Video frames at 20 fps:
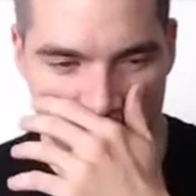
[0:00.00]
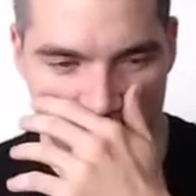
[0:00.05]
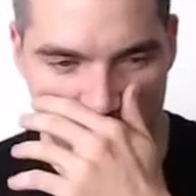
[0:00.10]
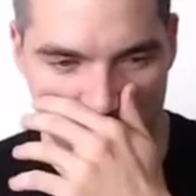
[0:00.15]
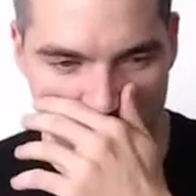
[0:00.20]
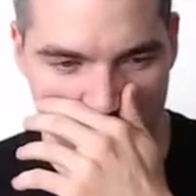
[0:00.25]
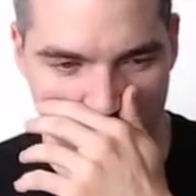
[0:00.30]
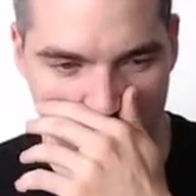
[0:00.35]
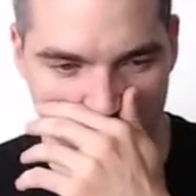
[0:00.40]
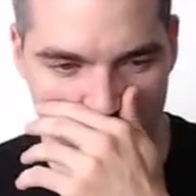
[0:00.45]

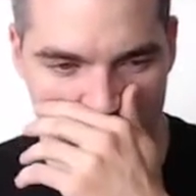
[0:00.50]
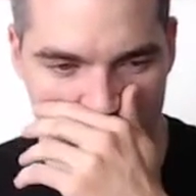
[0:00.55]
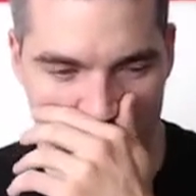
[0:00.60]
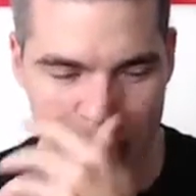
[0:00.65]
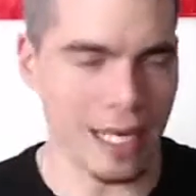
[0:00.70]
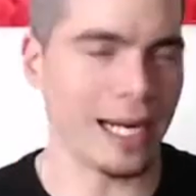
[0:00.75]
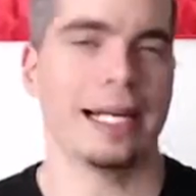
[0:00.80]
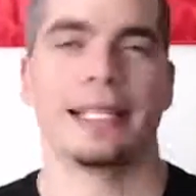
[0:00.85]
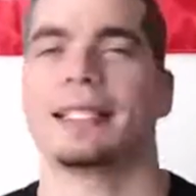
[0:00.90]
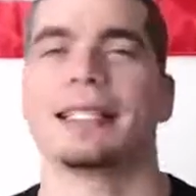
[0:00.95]
So
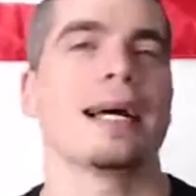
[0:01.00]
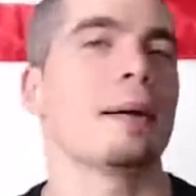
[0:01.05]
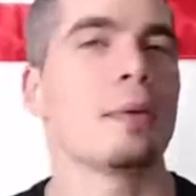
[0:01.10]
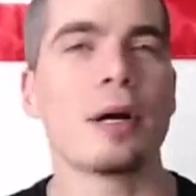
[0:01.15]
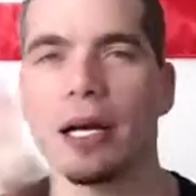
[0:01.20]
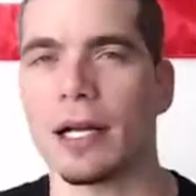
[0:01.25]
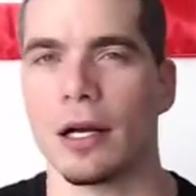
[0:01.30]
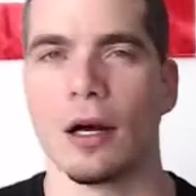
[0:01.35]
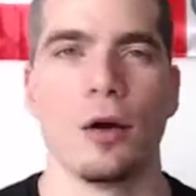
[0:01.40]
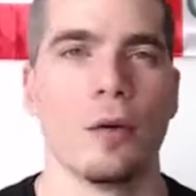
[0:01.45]
yeah, I said I'm
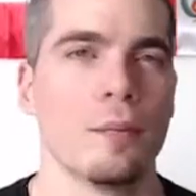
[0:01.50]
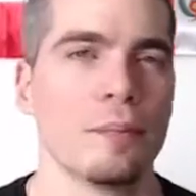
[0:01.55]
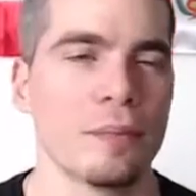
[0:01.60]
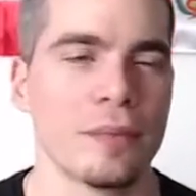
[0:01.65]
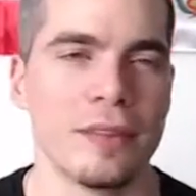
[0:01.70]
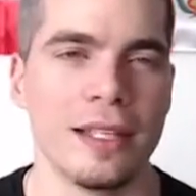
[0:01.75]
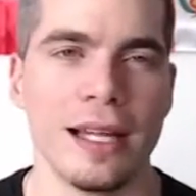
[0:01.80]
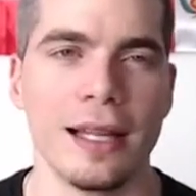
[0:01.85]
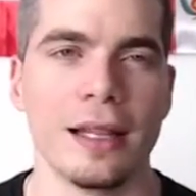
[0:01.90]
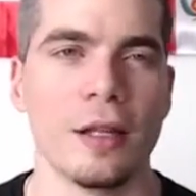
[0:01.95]
gonna go.
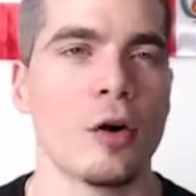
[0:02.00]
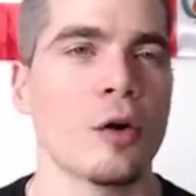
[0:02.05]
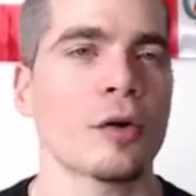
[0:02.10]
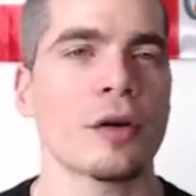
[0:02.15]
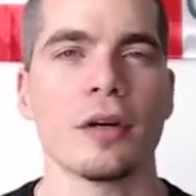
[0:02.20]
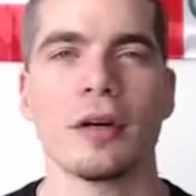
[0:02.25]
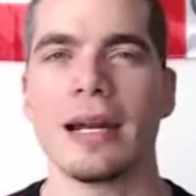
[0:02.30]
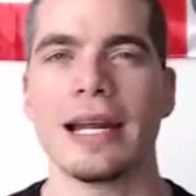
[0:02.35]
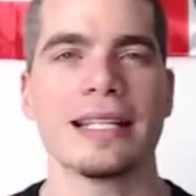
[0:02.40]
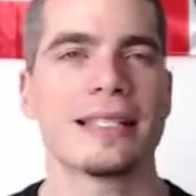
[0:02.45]
The
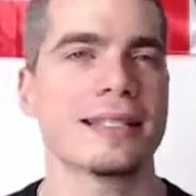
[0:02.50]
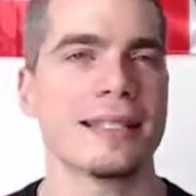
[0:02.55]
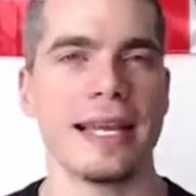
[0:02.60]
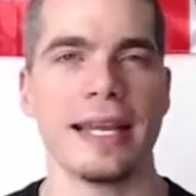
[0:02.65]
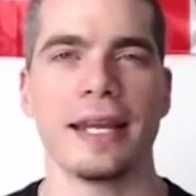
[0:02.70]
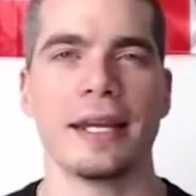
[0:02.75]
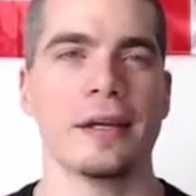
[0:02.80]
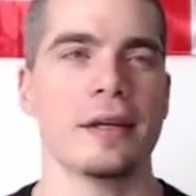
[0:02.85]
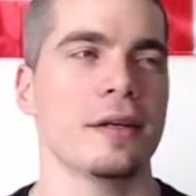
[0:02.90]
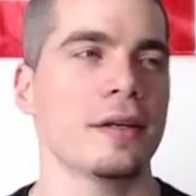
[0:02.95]
longer I
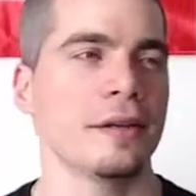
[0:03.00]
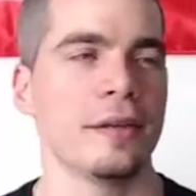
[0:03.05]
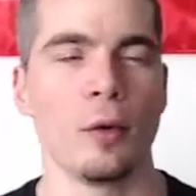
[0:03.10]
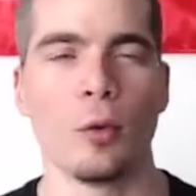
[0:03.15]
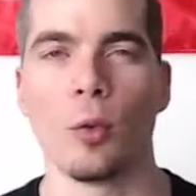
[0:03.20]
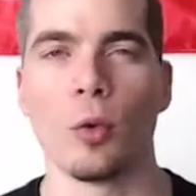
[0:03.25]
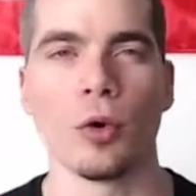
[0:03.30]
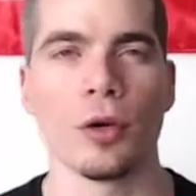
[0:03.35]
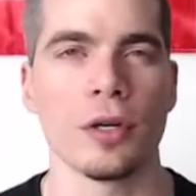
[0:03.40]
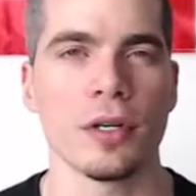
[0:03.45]
stay here, the
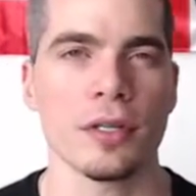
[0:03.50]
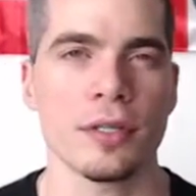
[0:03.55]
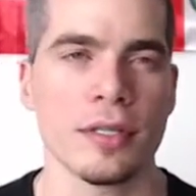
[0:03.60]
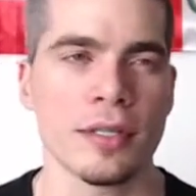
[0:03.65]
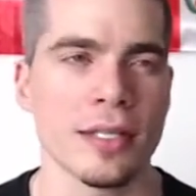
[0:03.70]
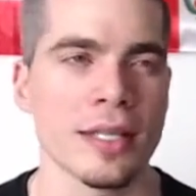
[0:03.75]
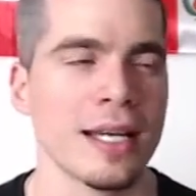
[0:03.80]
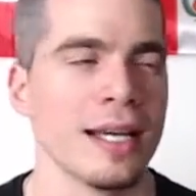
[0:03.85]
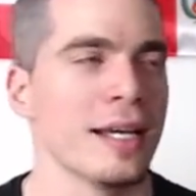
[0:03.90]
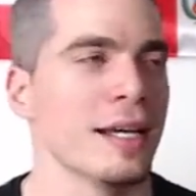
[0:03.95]

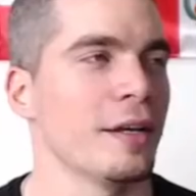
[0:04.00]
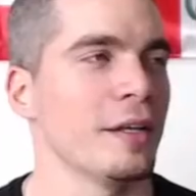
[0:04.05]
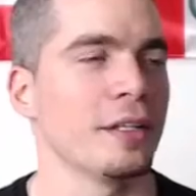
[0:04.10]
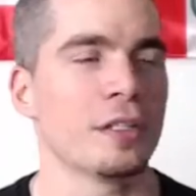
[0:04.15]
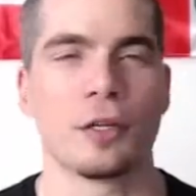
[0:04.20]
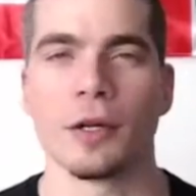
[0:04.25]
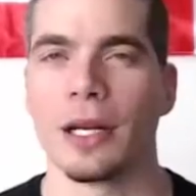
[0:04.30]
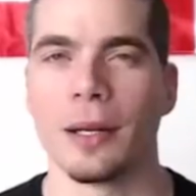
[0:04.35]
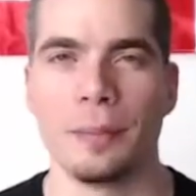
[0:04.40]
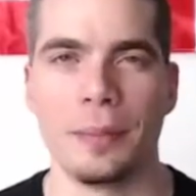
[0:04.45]
worse
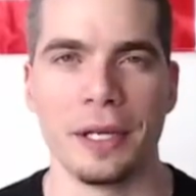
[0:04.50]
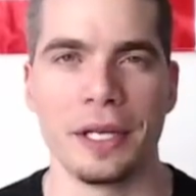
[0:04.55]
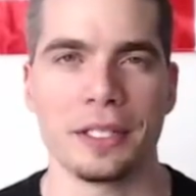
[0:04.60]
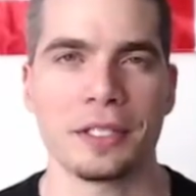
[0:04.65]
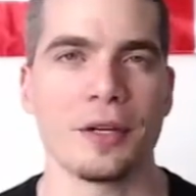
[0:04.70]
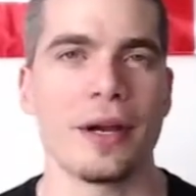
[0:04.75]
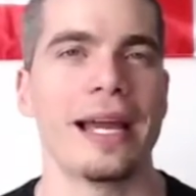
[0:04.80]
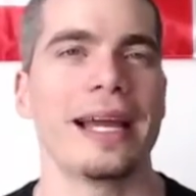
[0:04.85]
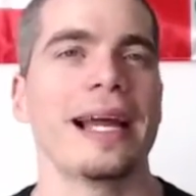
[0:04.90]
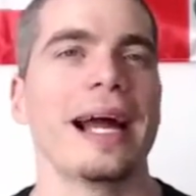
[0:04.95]
it's gonna be.
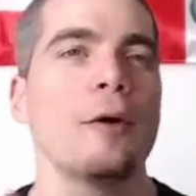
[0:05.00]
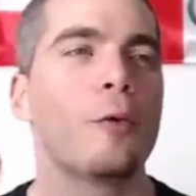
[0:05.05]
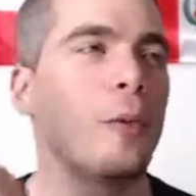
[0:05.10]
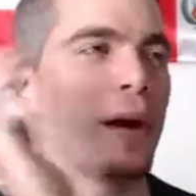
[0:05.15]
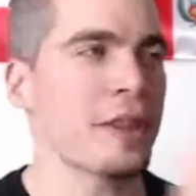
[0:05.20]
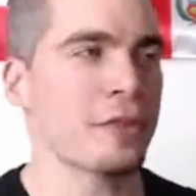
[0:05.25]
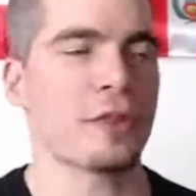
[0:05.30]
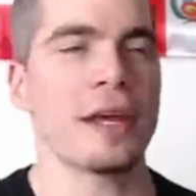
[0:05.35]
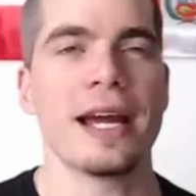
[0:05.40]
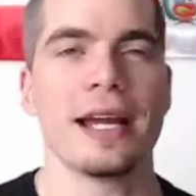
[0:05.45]
So I
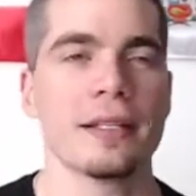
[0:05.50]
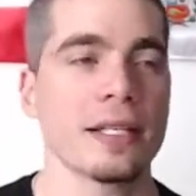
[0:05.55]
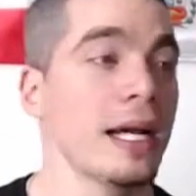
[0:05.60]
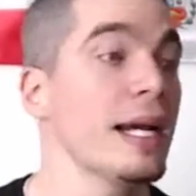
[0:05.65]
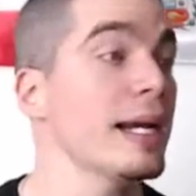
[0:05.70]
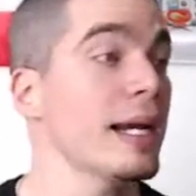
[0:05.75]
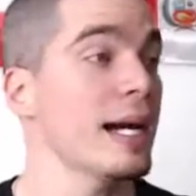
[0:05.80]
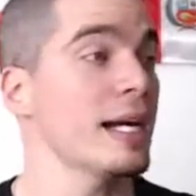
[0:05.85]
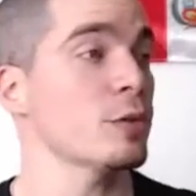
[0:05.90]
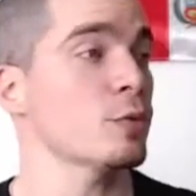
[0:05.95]
went there and
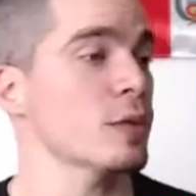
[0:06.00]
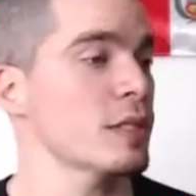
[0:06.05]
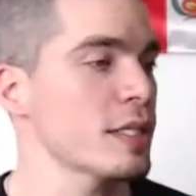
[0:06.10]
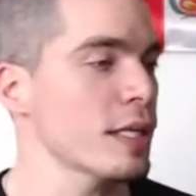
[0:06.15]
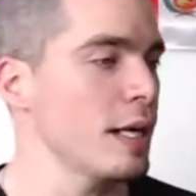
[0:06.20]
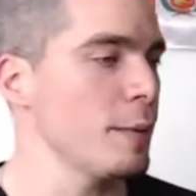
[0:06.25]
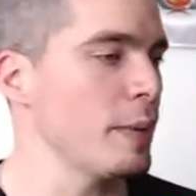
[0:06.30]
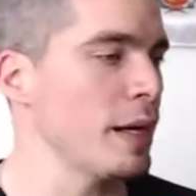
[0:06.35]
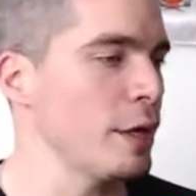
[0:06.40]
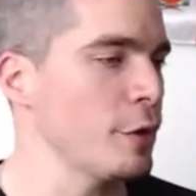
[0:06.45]
hey guys, what's
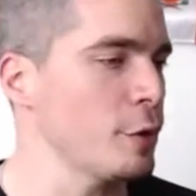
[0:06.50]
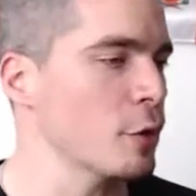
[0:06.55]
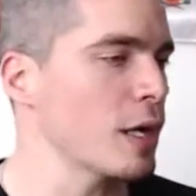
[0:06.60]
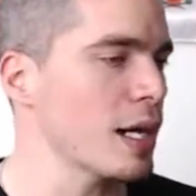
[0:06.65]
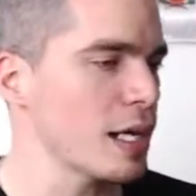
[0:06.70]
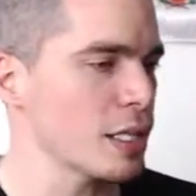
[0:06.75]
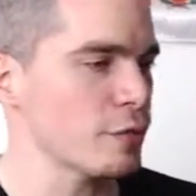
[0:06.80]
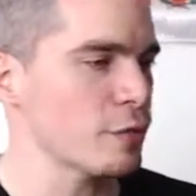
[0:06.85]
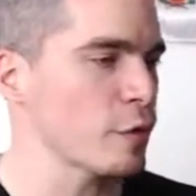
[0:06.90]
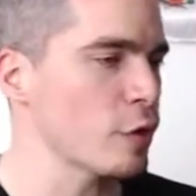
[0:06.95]
up? Are you
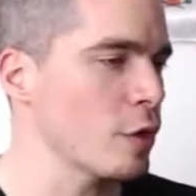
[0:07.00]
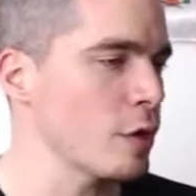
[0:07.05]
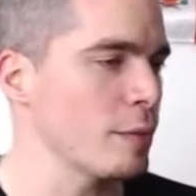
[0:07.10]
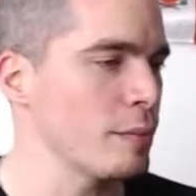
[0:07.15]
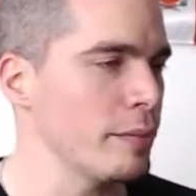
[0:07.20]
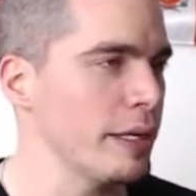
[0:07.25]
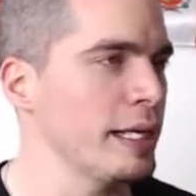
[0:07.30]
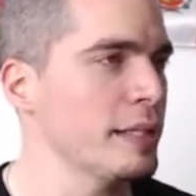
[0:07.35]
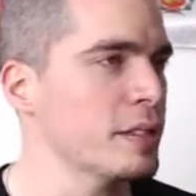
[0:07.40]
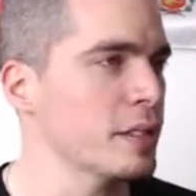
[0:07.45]
guys
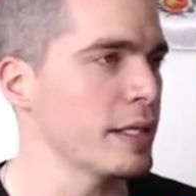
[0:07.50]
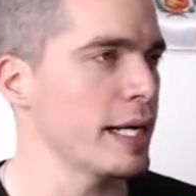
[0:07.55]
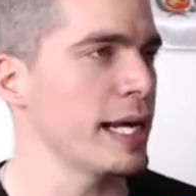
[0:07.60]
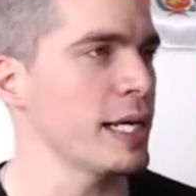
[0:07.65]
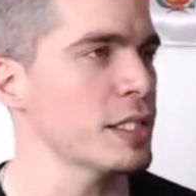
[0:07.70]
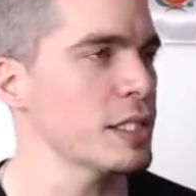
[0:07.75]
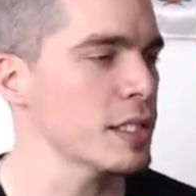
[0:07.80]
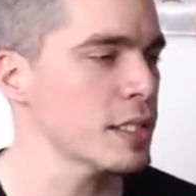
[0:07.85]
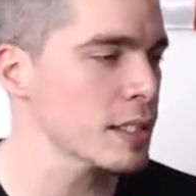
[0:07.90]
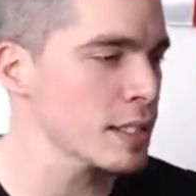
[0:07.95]
from
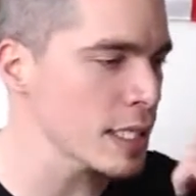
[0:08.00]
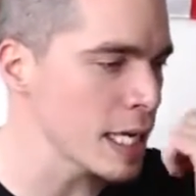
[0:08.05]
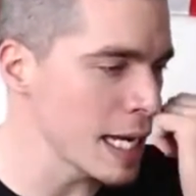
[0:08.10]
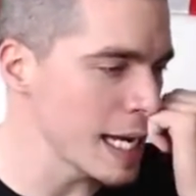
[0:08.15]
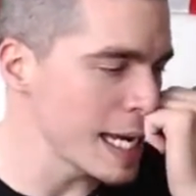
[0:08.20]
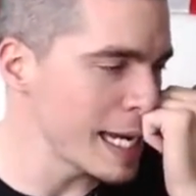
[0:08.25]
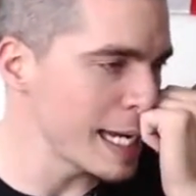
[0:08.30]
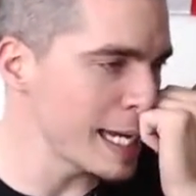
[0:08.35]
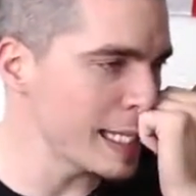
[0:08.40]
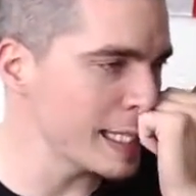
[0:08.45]
Internations?
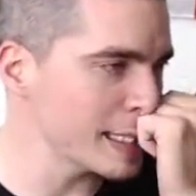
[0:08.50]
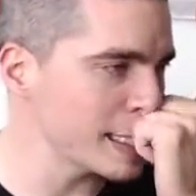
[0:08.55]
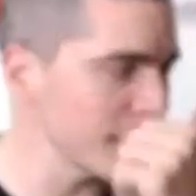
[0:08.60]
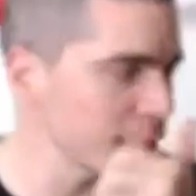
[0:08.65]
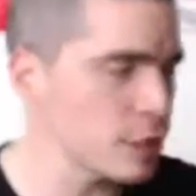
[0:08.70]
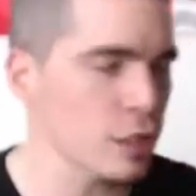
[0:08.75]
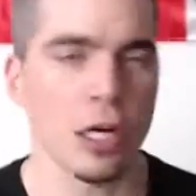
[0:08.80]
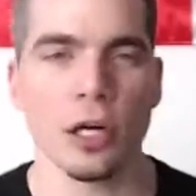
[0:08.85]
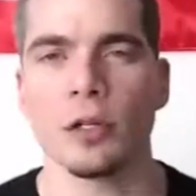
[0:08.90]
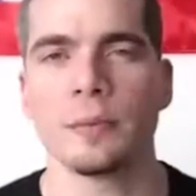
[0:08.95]
And they
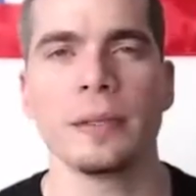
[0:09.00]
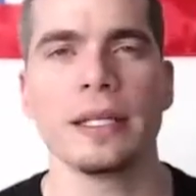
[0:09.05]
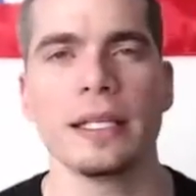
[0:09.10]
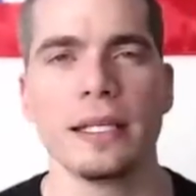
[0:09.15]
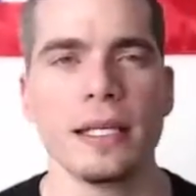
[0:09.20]
told me